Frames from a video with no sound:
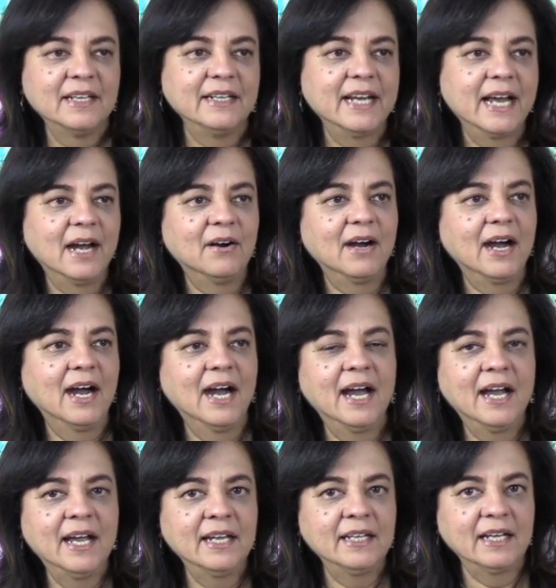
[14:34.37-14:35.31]
Now,
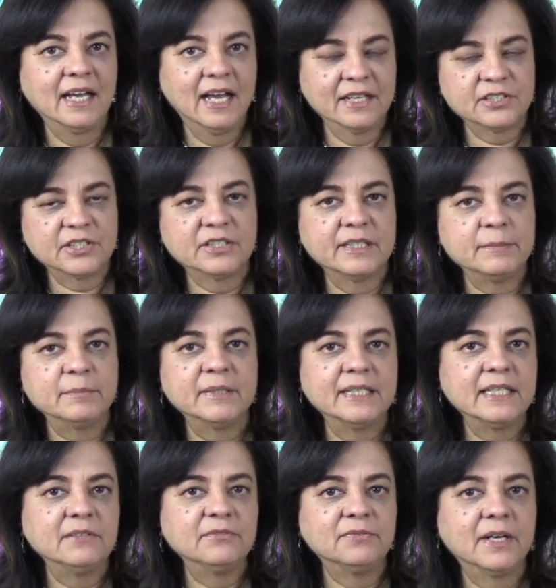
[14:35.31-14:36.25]
I actually
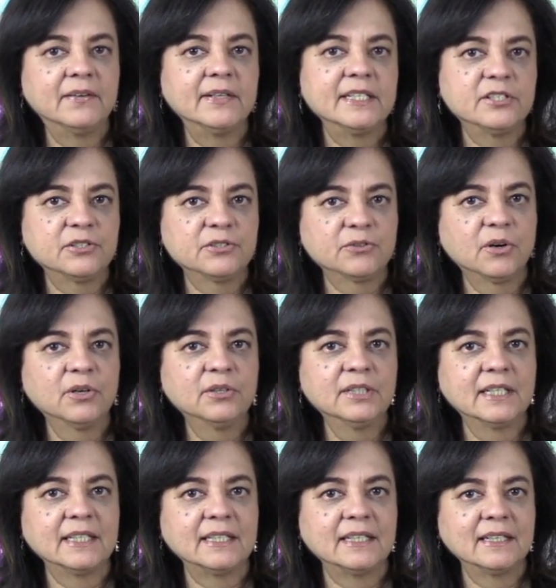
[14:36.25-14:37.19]
believe very
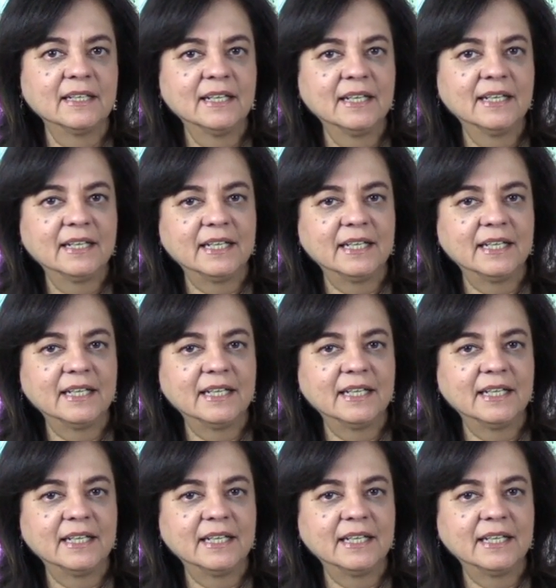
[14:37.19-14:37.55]
strongly